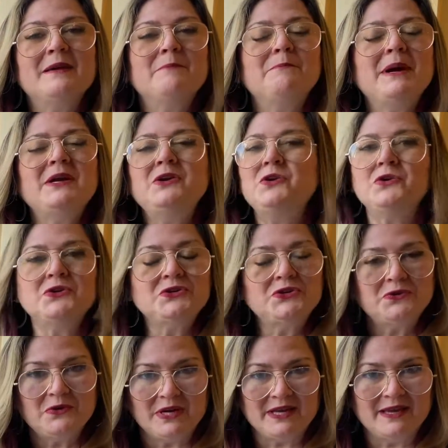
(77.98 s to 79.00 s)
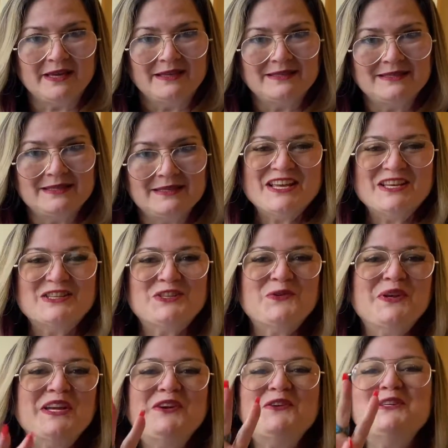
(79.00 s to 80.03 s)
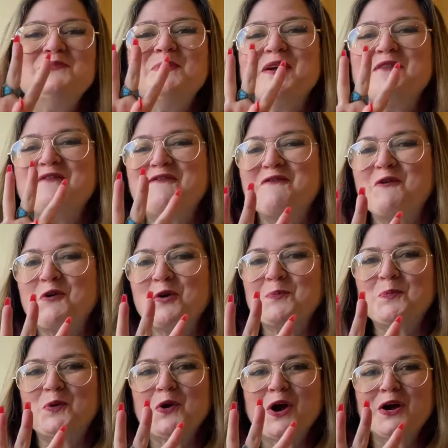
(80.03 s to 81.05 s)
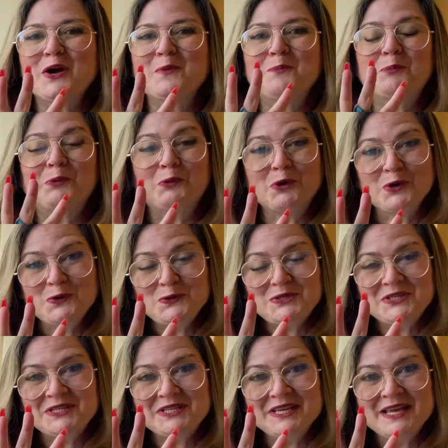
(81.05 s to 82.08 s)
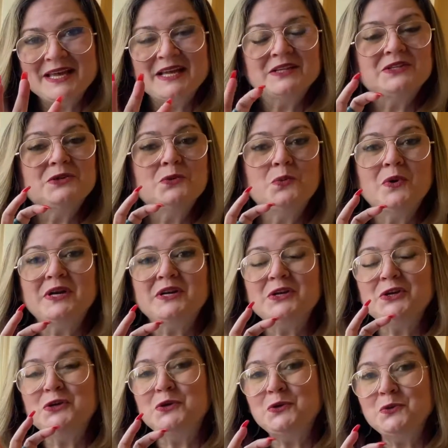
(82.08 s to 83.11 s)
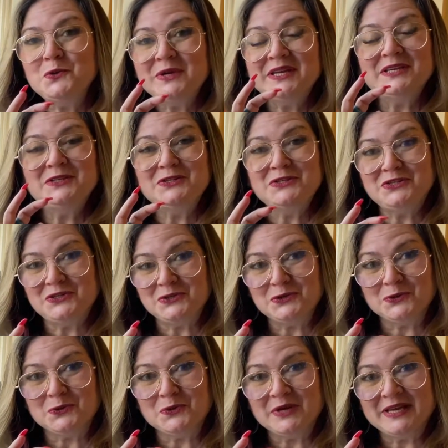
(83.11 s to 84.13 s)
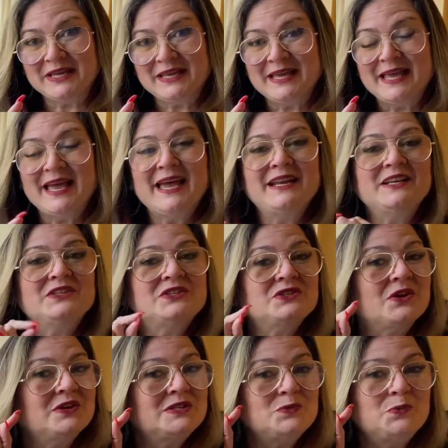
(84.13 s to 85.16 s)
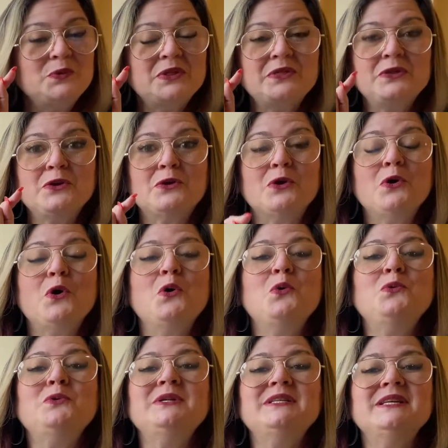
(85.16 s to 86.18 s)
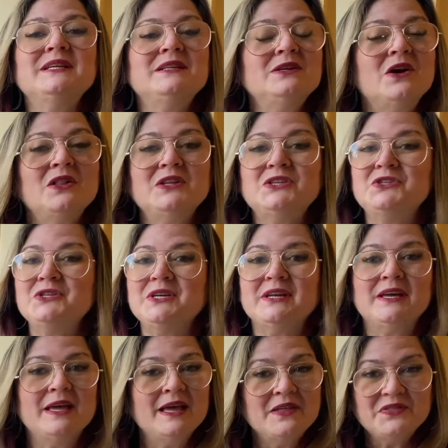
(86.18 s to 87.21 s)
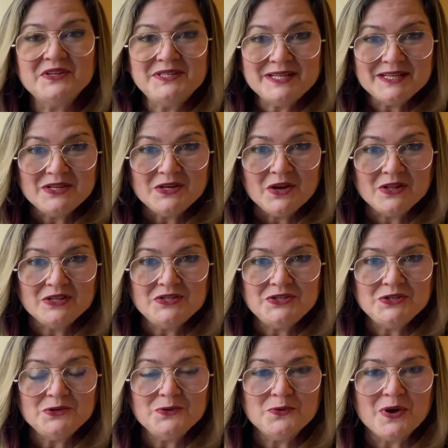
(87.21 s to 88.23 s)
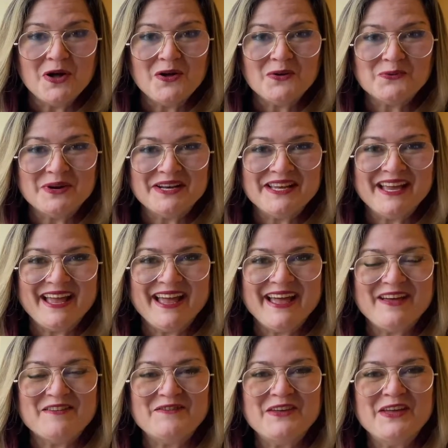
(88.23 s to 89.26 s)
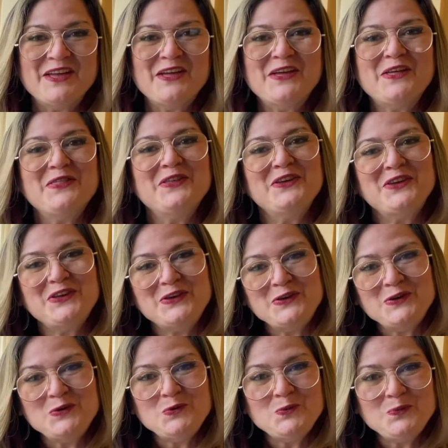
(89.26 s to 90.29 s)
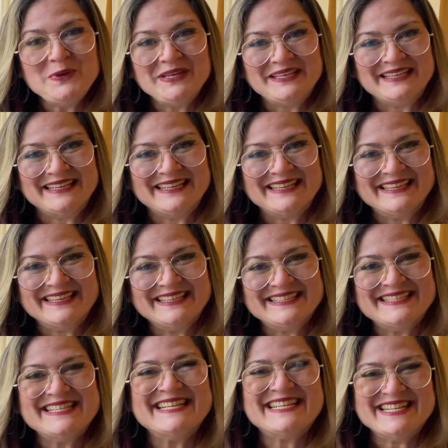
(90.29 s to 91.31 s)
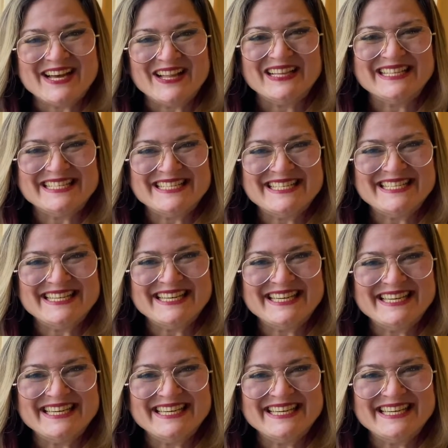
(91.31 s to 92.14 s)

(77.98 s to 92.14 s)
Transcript: By nurturing it. So here's my four prong approach to what you can do. And it starts with your own technology, the technology you already have, the human technology.